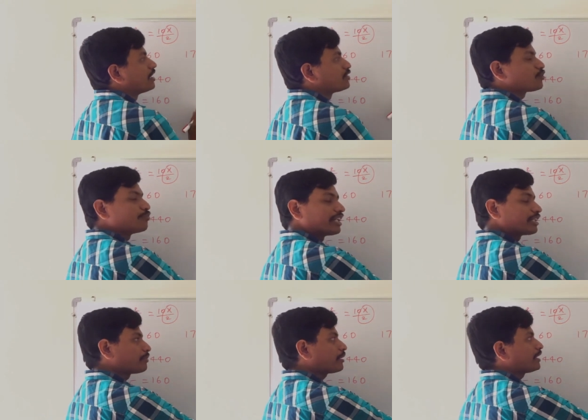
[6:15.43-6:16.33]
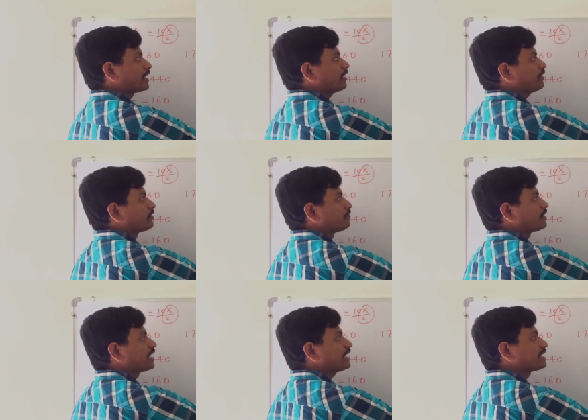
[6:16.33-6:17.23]
So multiply by 10
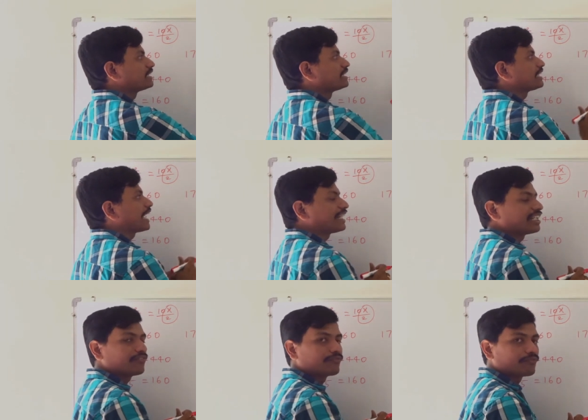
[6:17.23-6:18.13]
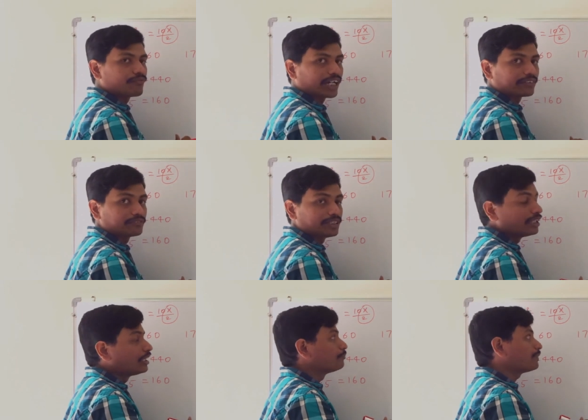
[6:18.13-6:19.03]
we get 85.
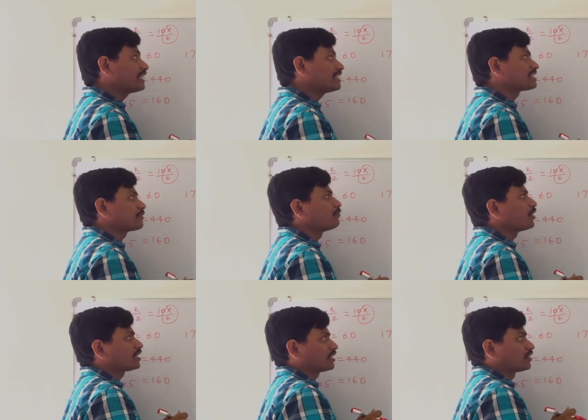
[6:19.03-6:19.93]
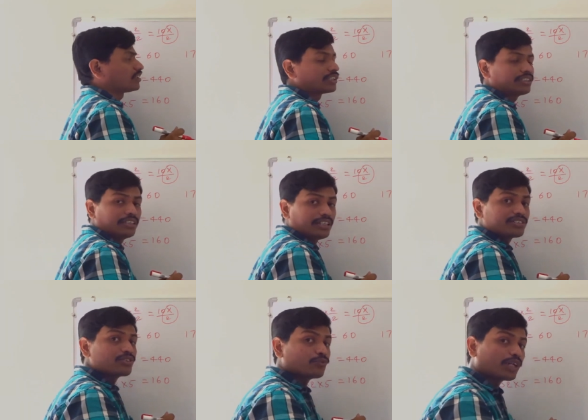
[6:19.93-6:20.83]
But it's somewhat hard.
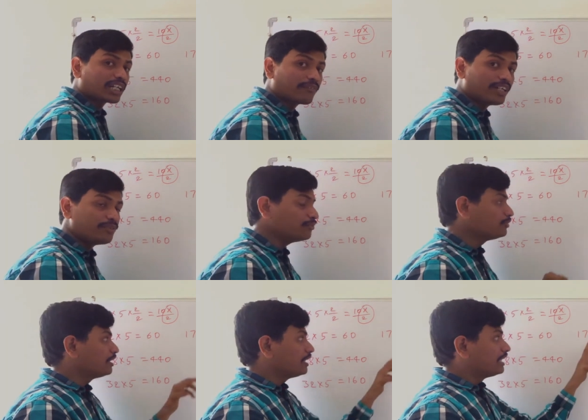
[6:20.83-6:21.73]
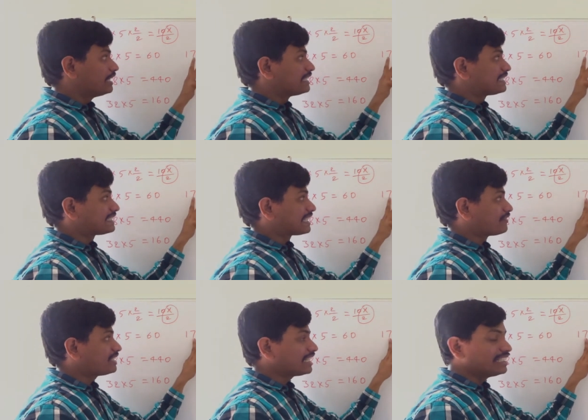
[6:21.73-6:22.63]
So what do we do?
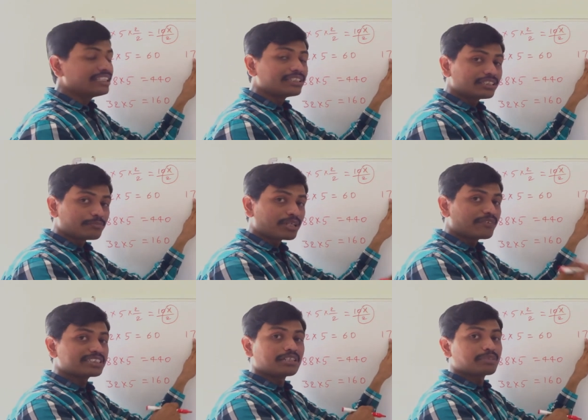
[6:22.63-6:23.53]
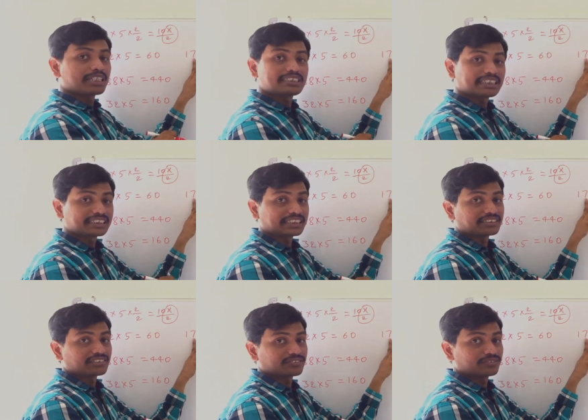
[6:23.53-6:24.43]
17, the previous number is
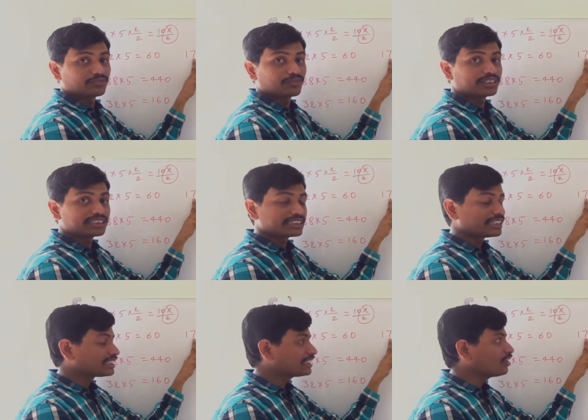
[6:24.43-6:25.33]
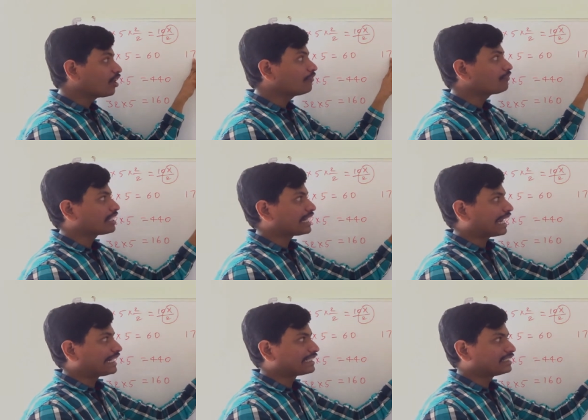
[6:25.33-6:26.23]
16. What is the 16 of
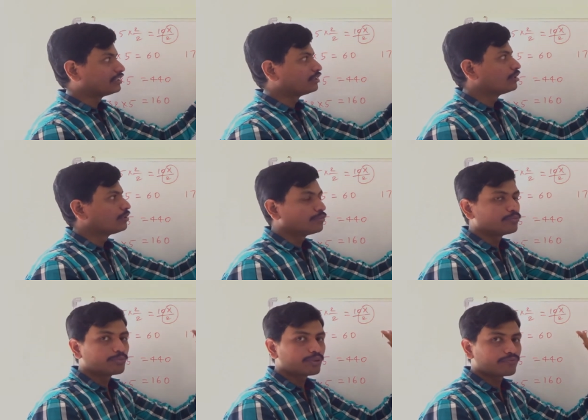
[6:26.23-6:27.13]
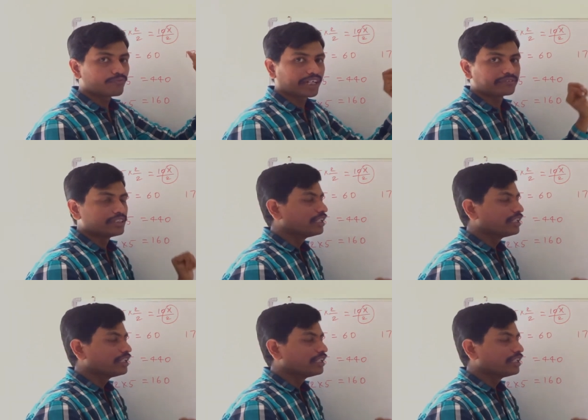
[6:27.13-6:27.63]
8? Put 5.